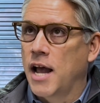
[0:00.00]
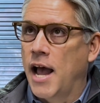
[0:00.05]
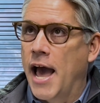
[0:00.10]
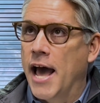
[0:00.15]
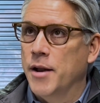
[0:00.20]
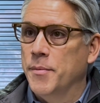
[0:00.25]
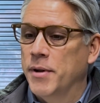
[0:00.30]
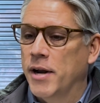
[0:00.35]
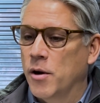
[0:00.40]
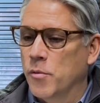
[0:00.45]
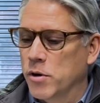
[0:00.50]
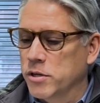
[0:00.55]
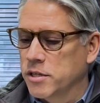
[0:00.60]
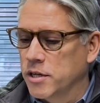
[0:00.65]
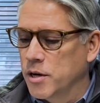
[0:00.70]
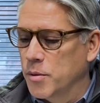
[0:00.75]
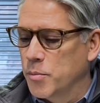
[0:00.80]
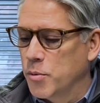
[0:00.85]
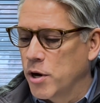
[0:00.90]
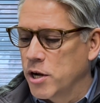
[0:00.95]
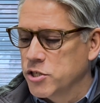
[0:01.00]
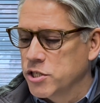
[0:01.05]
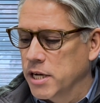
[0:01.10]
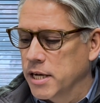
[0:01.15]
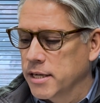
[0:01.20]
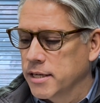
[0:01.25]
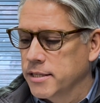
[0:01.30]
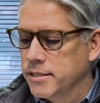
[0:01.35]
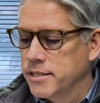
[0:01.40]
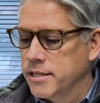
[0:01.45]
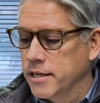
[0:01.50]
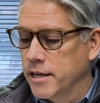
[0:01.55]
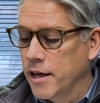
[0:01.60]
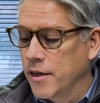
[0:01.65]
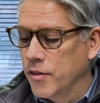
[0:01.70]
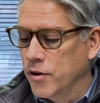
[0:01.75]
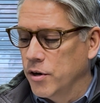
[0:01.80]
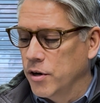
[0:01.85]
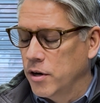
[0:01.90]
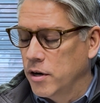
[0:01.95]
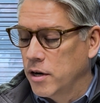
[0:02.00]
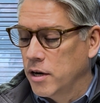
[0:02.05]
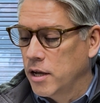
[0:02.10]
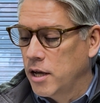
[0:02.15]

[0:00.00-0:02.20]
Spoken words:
Adam and I worked on a project together